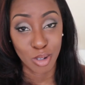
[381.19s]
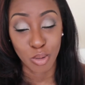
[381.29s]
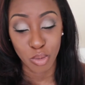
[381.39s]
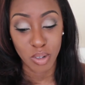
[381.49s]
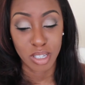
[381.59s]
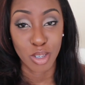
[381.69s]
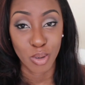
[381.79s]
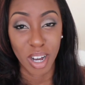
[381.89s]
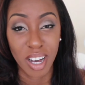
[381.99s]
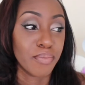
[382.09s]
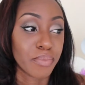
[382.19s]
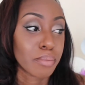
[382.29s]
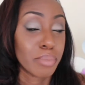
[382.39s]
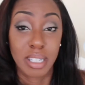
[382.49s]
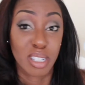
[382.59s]
normal as you are,
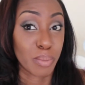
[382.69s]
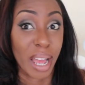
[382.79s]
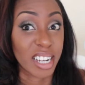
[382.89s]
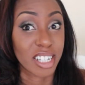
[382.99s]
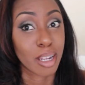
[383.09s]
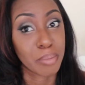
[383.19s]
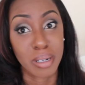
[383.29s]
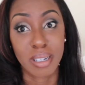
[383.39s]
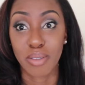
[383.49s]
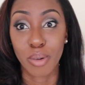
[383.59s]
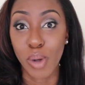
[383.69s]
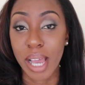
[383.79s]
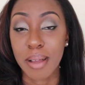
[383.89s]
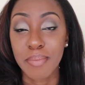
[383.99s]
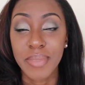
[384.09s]
but it's just packaged up in a different way.